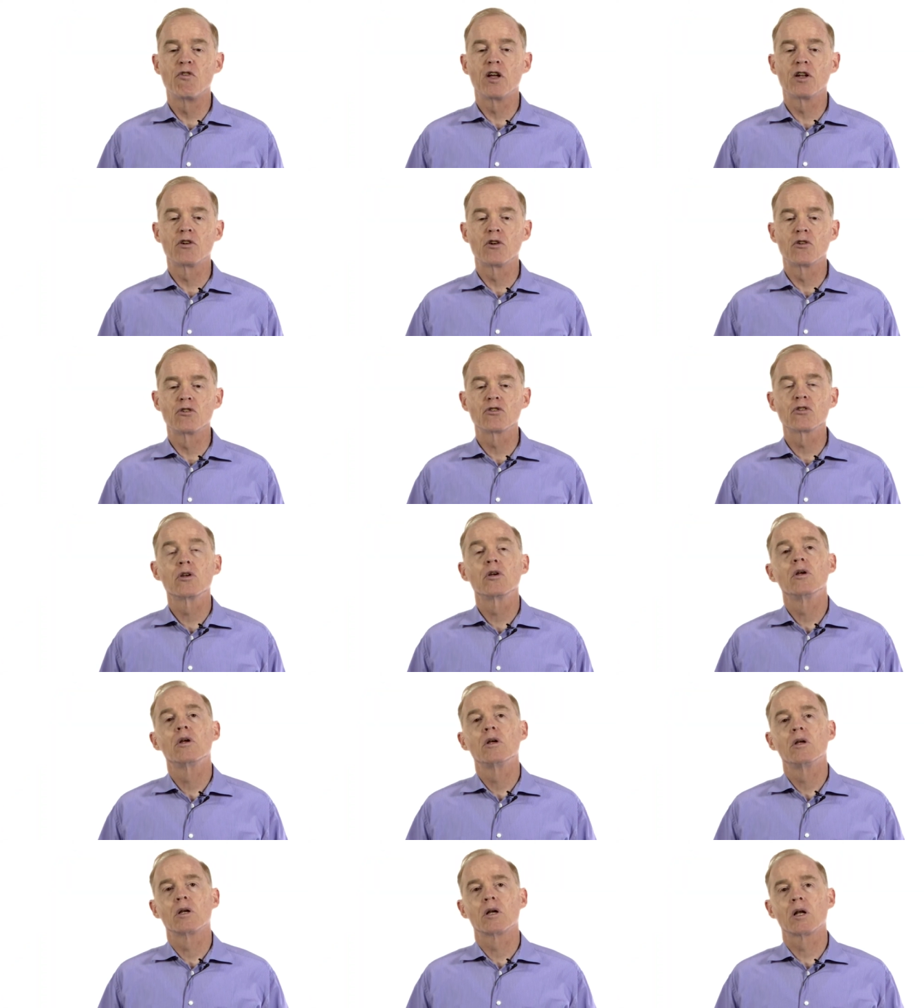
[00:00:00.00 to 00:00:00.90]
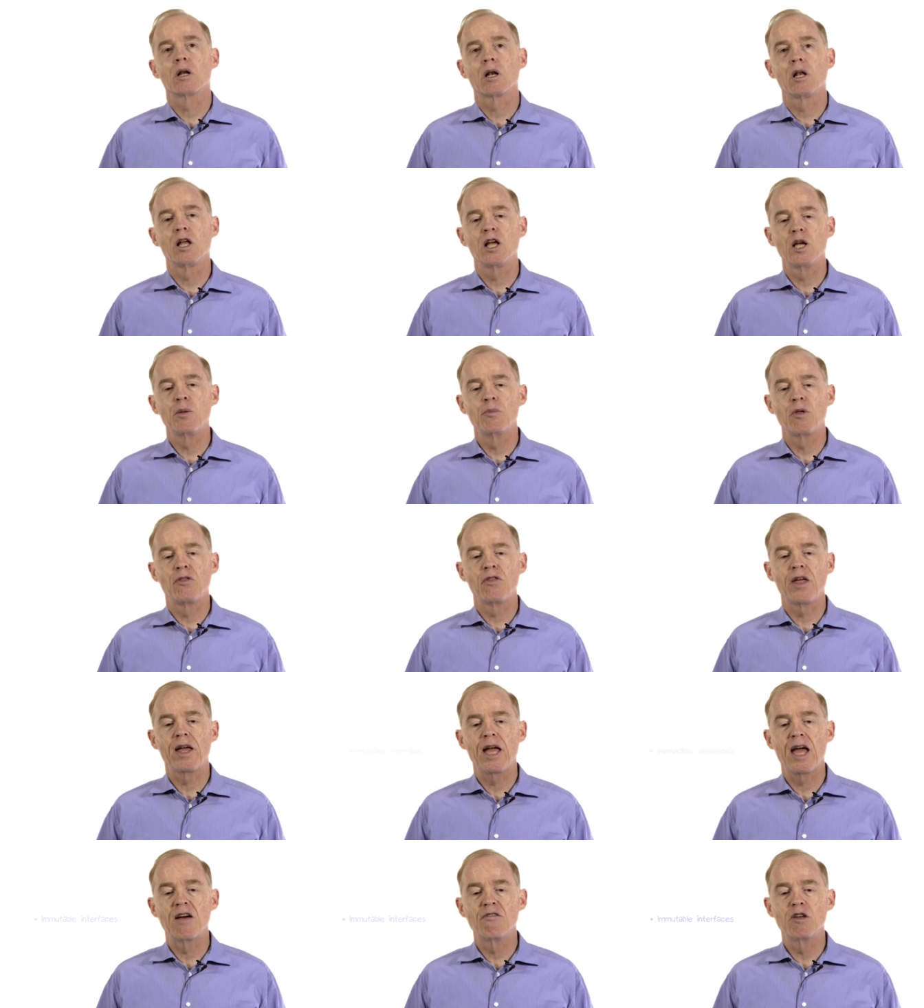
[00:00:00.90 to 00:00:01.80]
vendors claim that
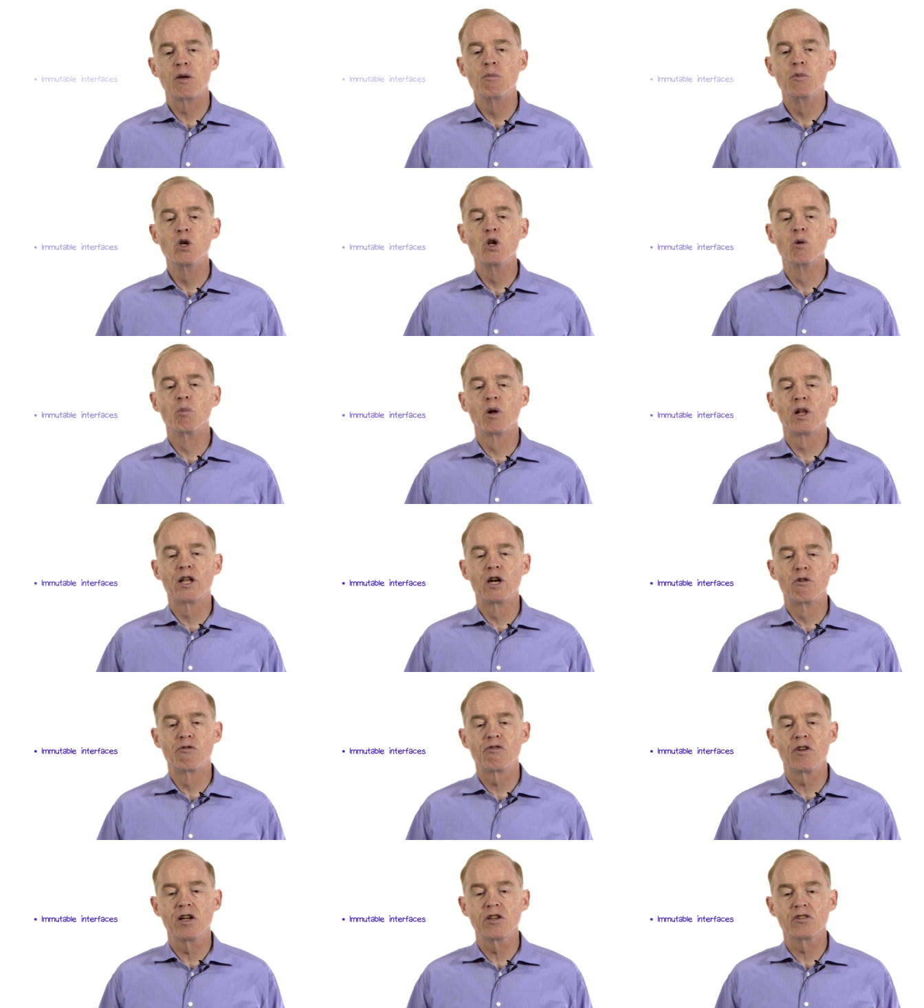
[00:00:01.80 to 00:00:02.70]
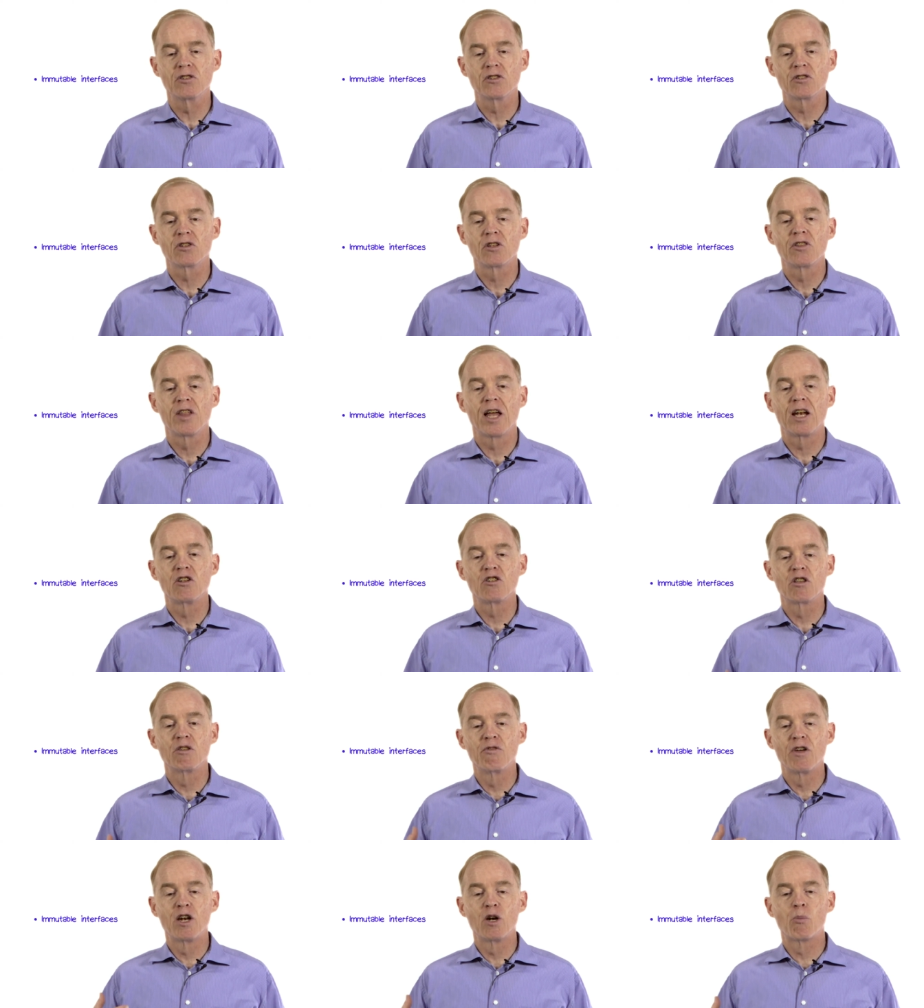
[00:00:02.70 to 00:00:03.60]
they have immutable interfaces. That is,
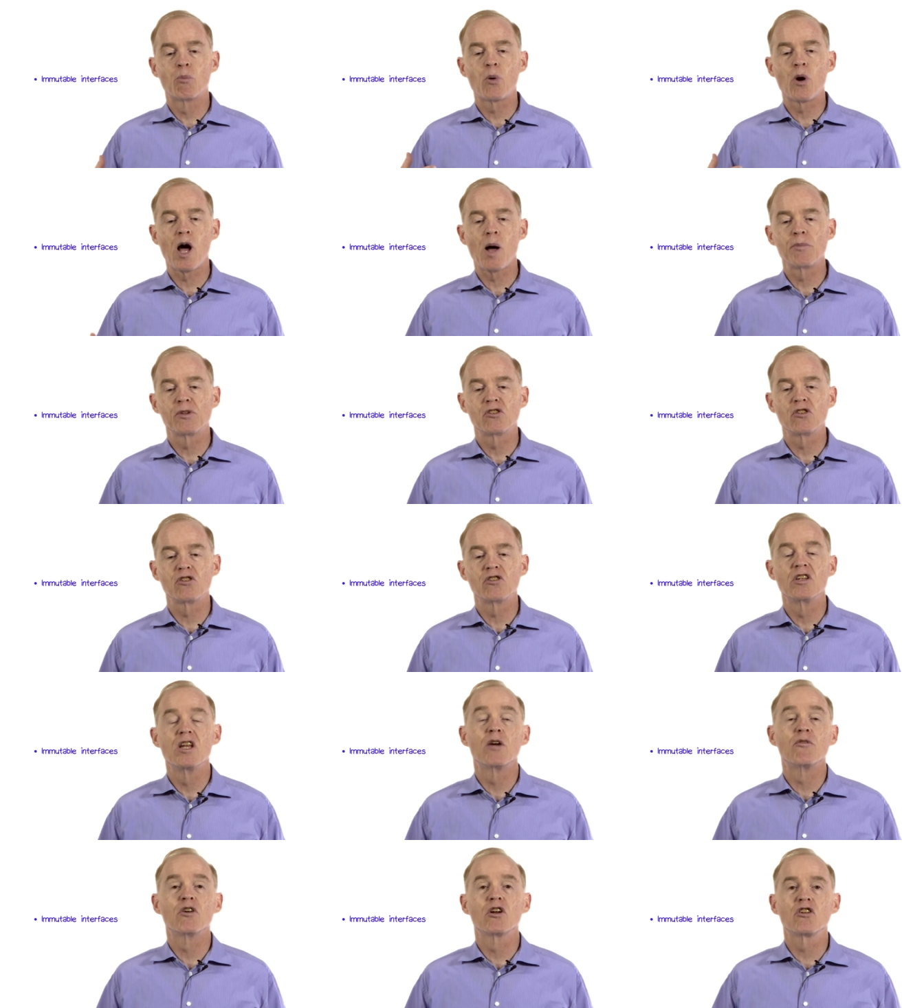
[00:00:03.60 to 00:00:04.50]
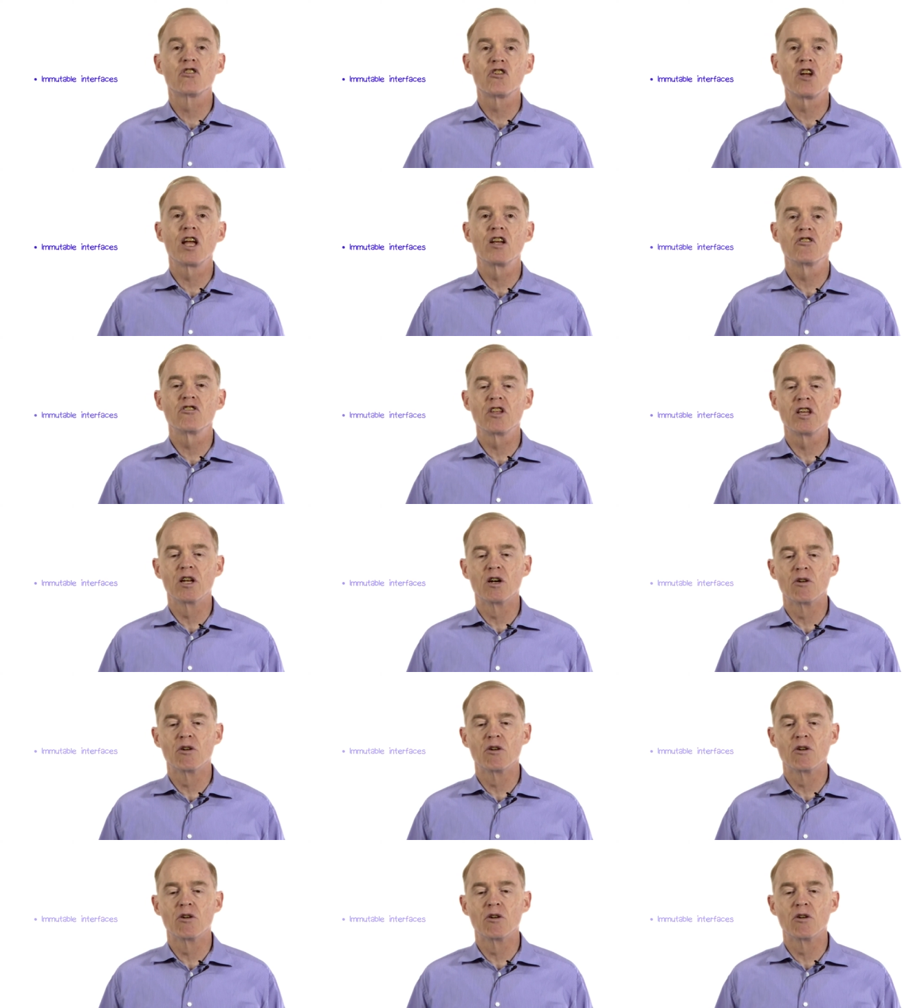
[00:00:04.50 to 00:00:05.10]
the vendor promises never to change the